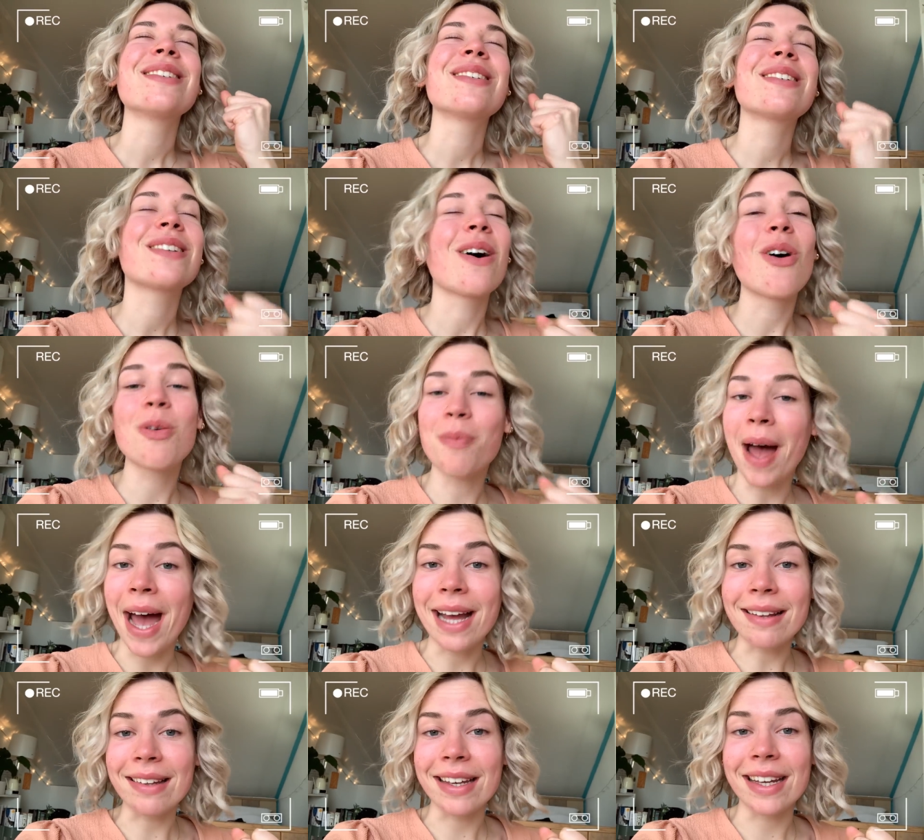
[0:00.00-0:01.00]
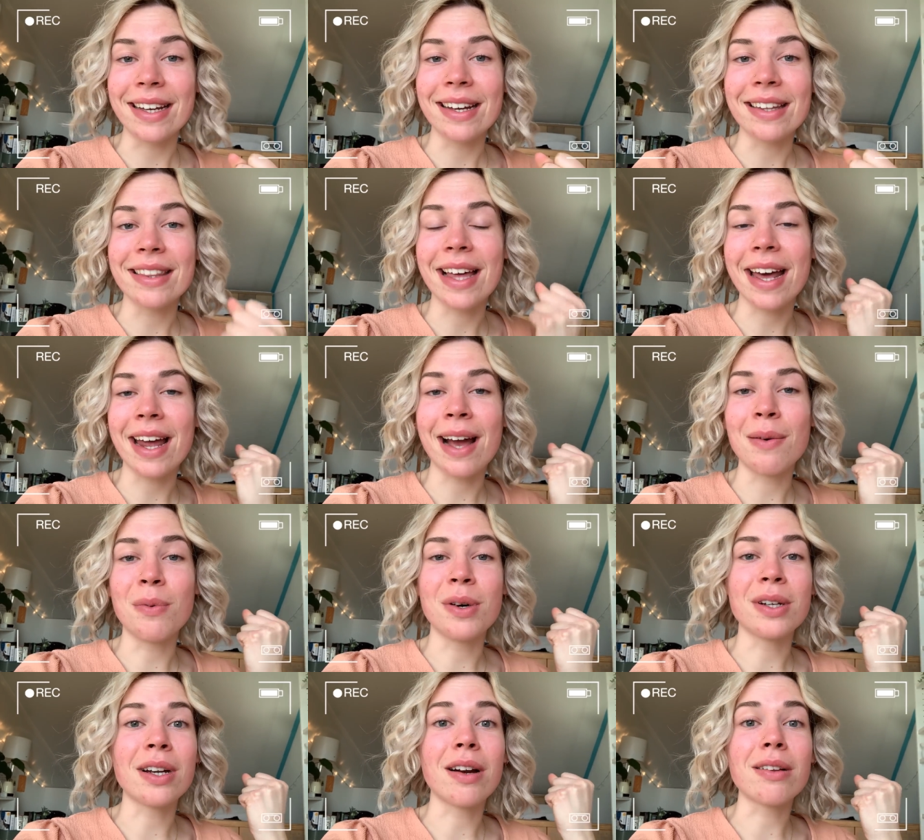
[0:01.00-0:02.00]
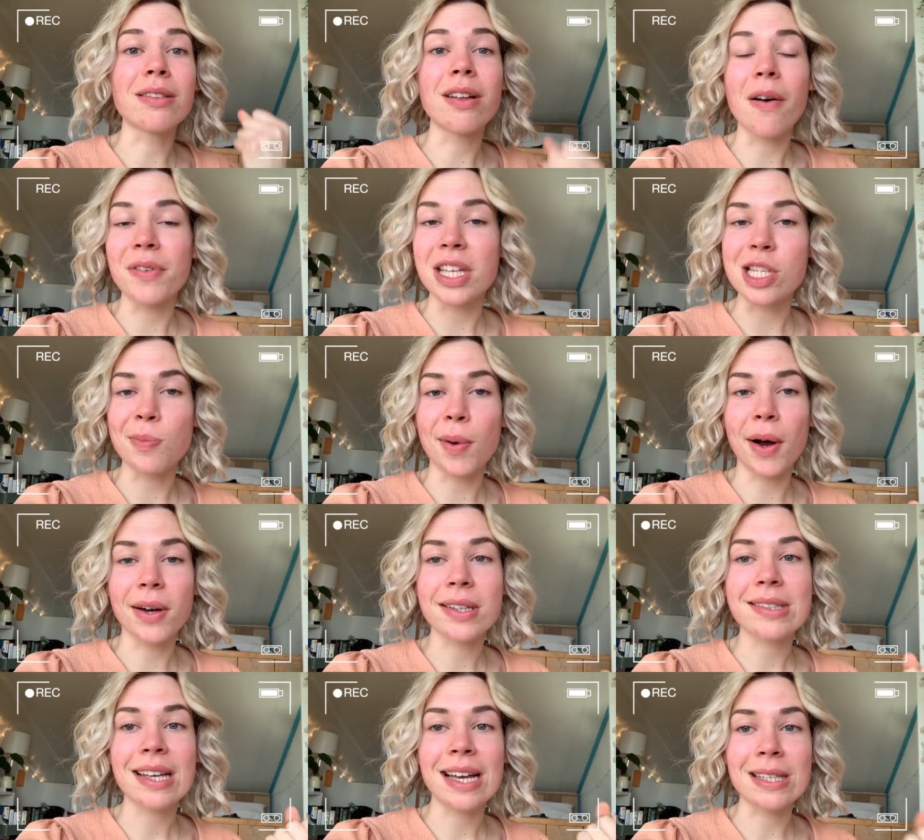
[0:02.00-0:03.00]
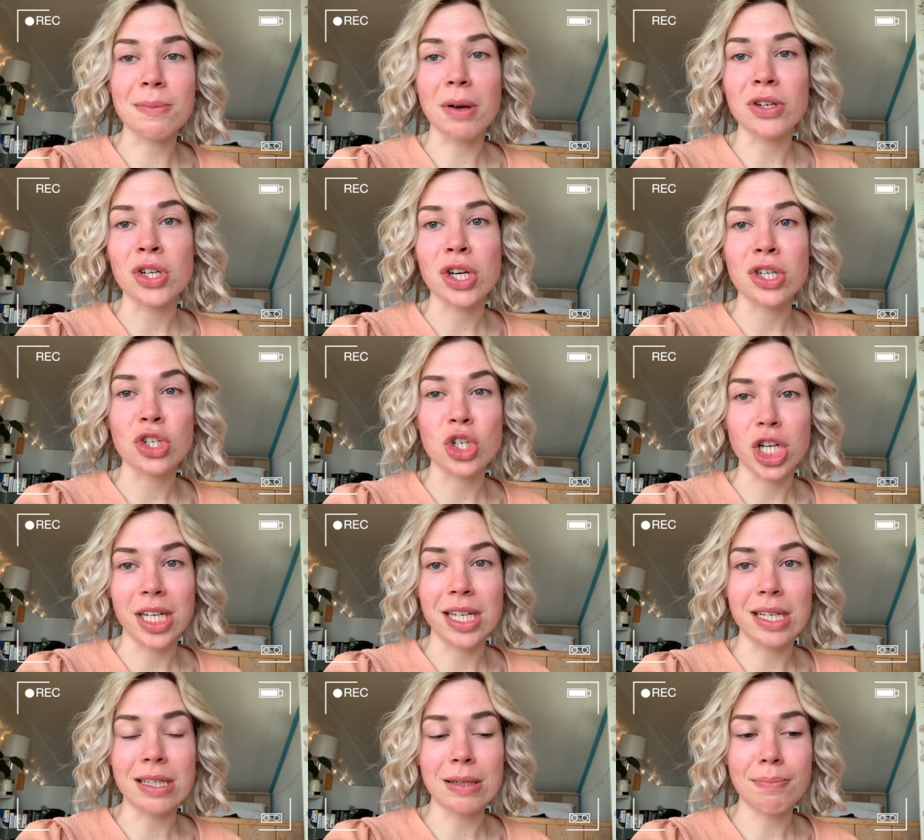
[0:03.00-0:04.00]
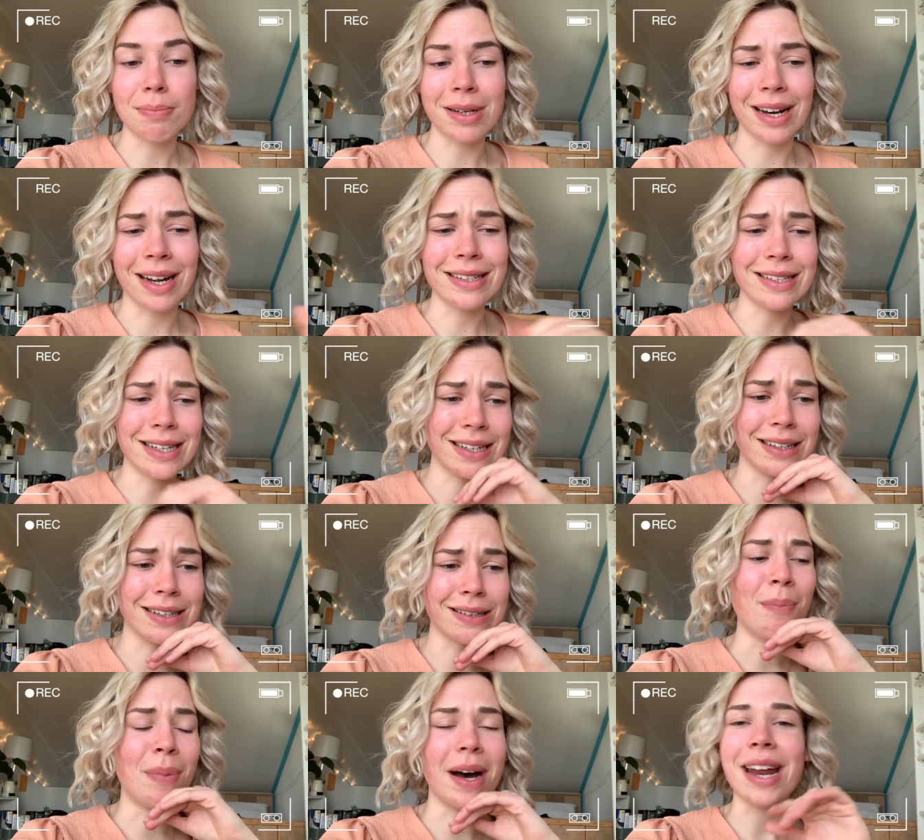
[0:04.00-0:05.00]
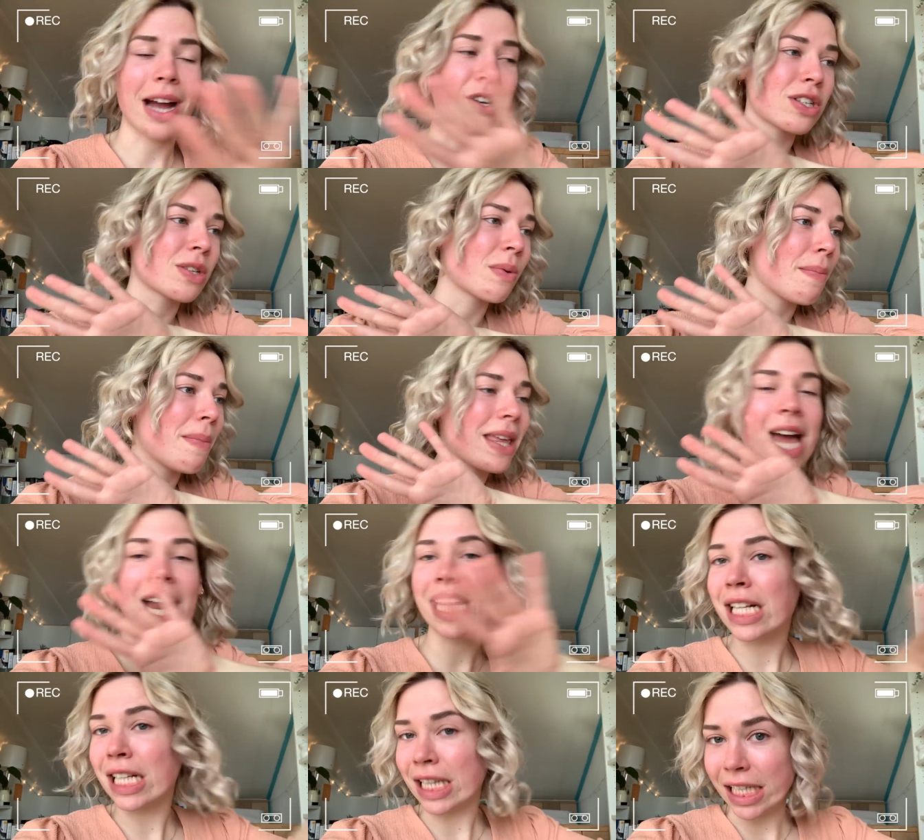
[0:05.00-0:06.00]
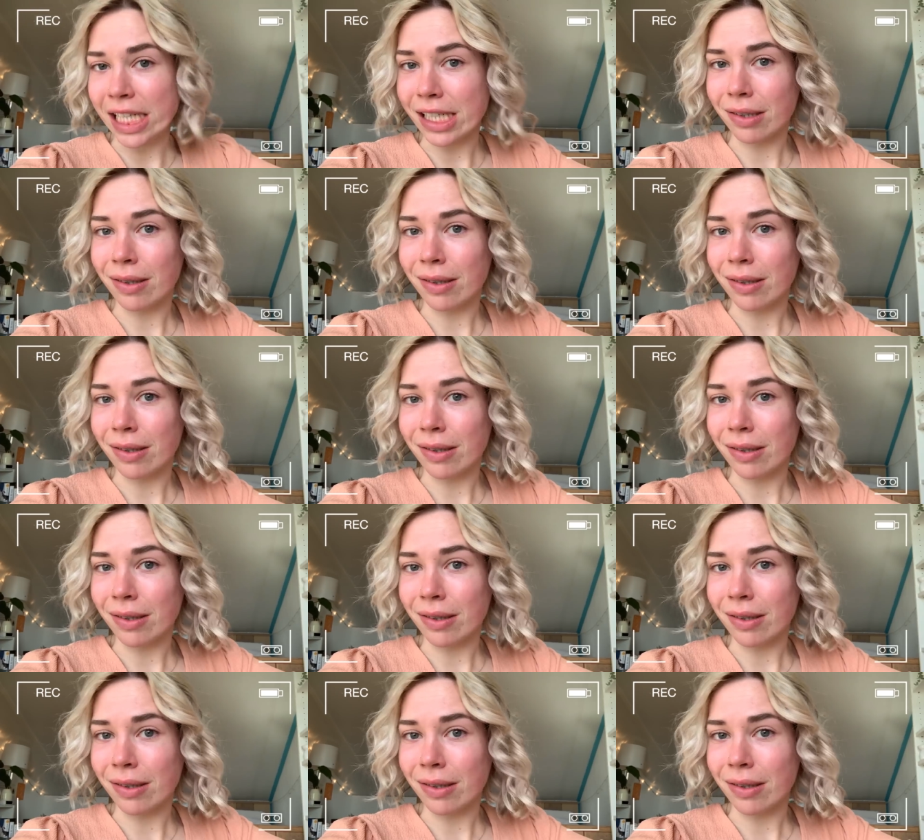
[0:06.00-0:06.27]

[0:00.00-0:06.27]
so badly that I would love these books as much as she did, but I didn't. But I just want to make that clear.